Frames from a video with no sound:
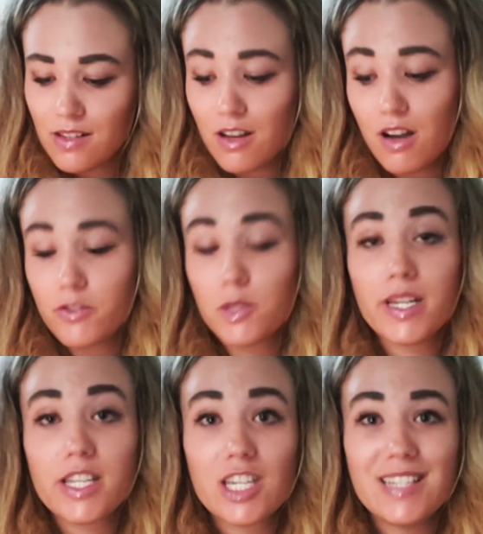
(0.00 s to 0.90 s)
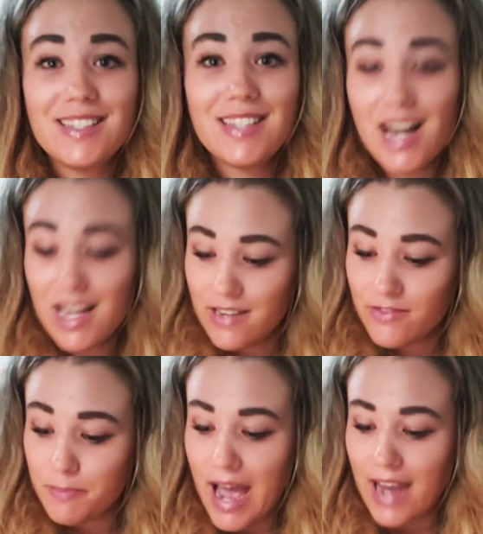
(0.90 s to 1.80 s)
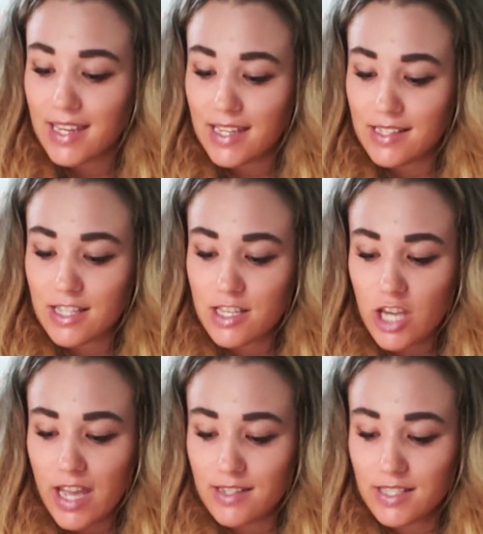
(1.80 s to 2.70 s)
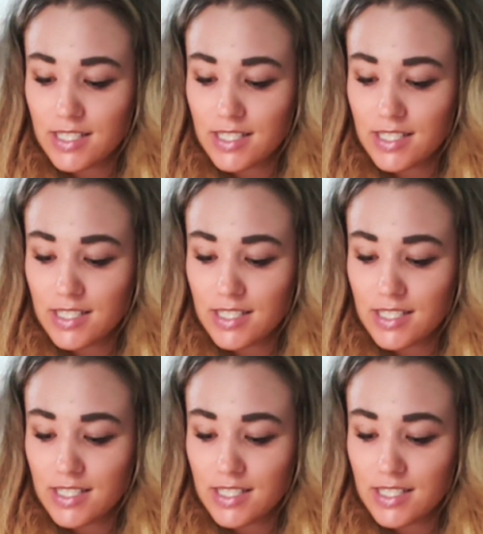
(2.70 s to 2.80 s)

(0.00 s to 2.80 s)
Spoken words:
After which he dived back into the shed.